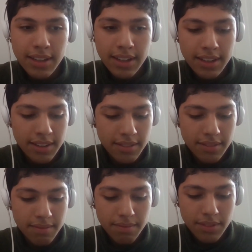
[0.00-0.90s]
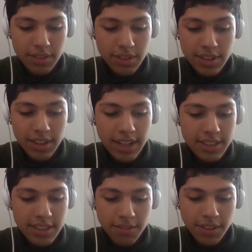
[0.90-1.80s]
and just a lot
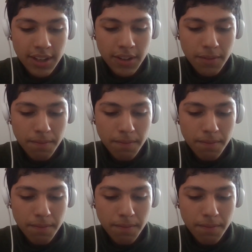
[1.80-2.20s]
of stuff like